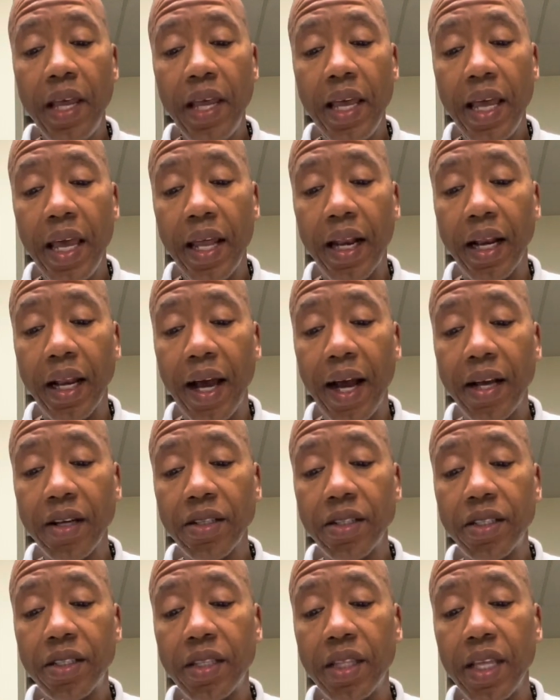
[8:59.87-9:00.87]
It
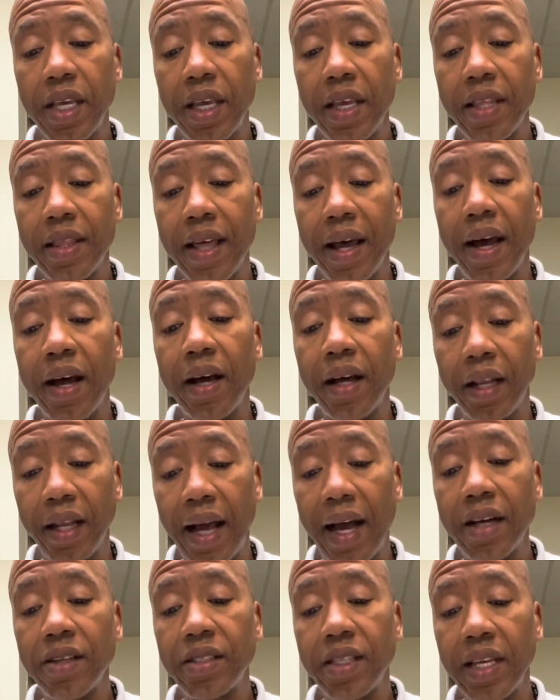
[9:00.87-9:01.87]
allows
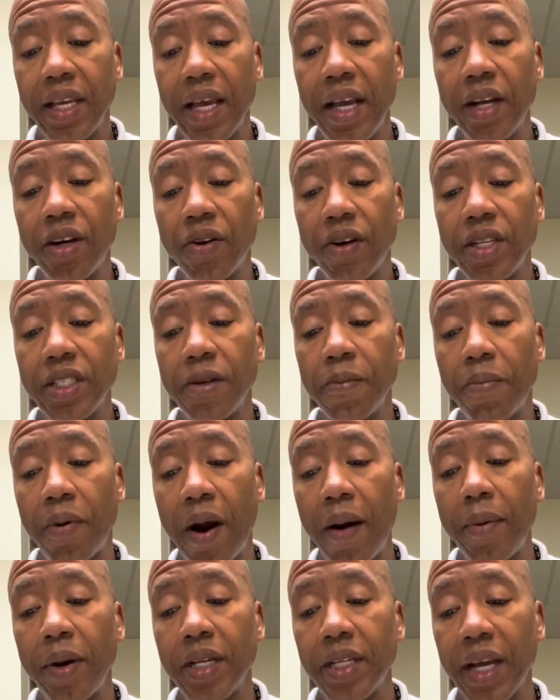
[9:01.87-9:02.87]
the increase in
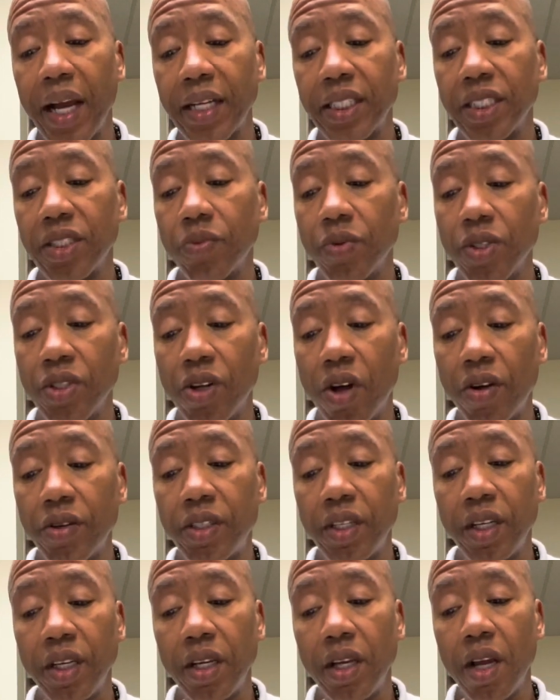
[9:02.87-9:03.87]
property taxes
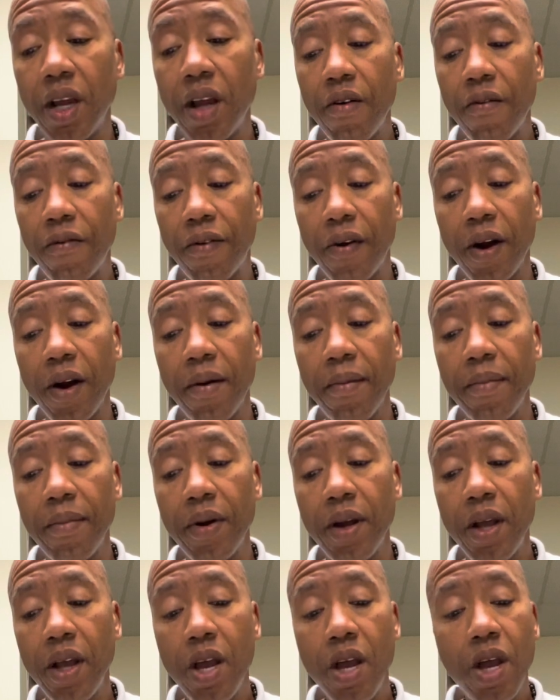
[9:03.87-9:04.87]
resulting from